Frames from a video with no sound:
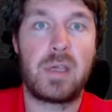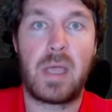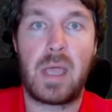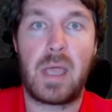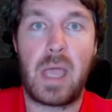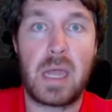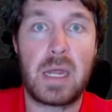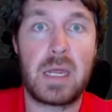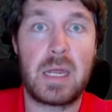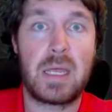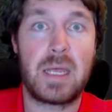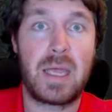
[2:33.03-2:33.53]

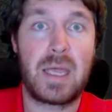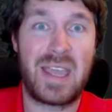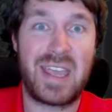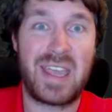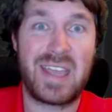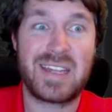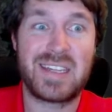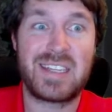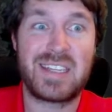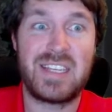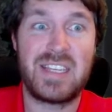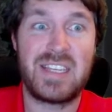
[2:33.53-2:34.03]
any
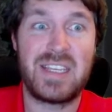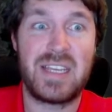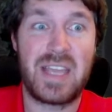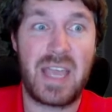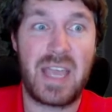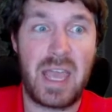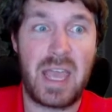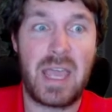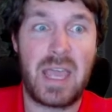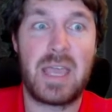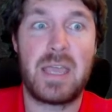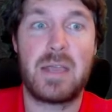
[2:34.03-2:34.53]

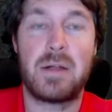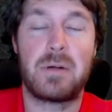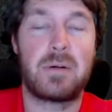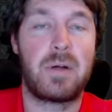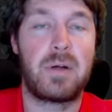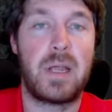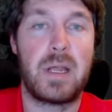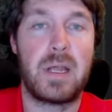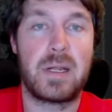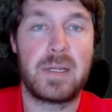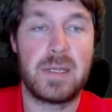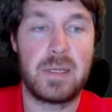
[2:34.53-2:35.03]
anti-A or
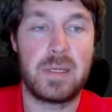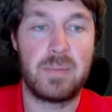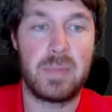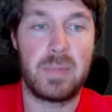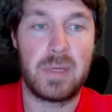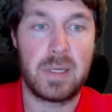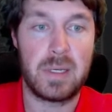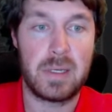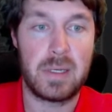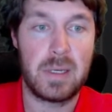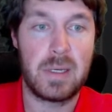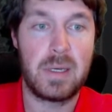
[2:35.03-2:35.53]

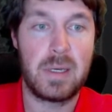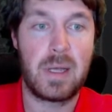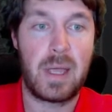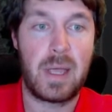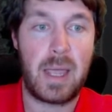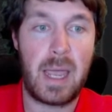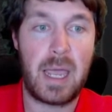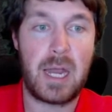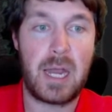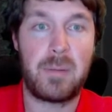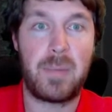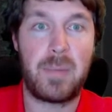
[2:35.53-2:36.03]
anti-B
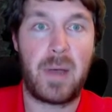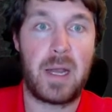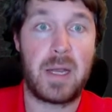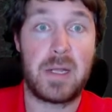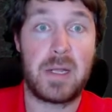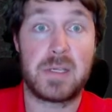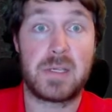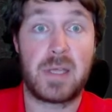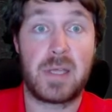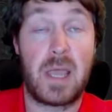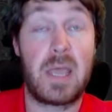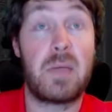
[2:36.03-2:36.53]

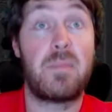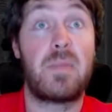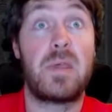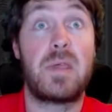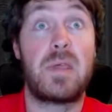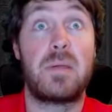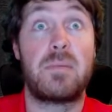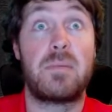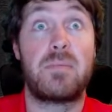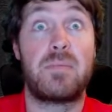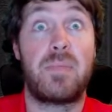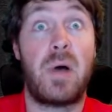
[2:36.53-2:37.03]
antibodies.
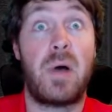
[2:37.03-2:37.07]
AB